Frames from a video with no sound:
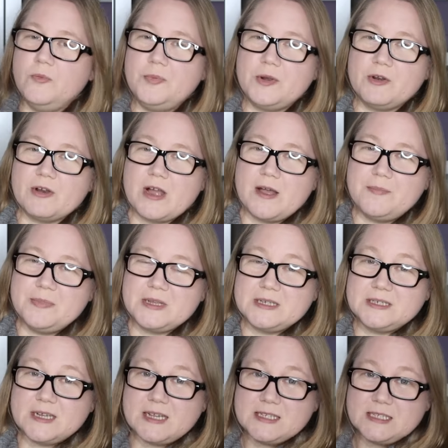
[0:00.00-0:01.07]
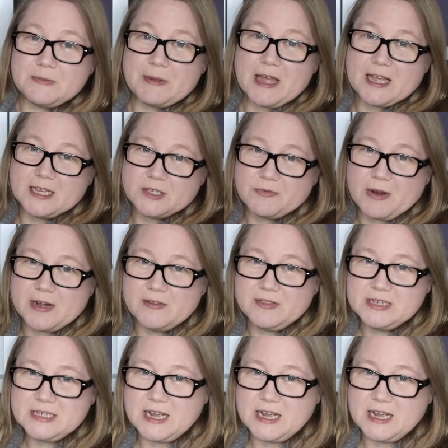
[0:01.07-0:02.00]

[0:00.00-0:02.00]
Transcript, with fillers: Open her up. The dust bag is right on the